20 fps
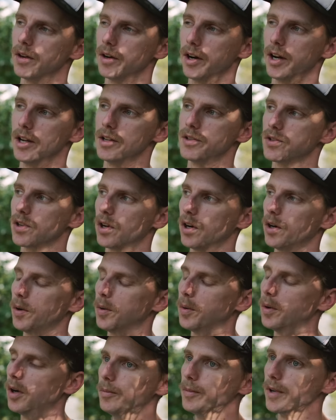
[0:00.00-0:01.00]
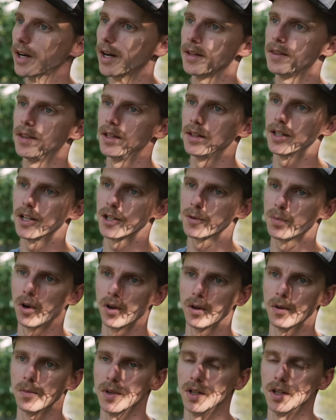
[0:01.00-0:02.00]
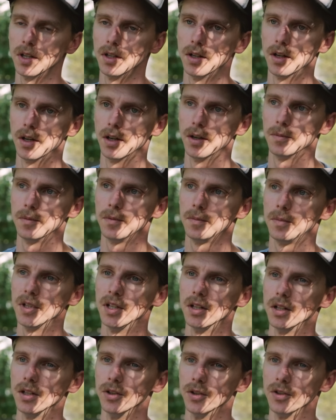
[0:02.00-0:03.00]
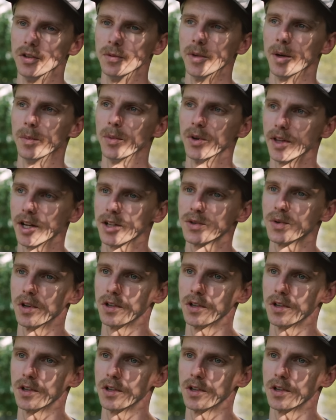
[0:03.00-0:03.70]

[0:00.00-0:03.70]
right? So, and I think that's part of being a union member. That's what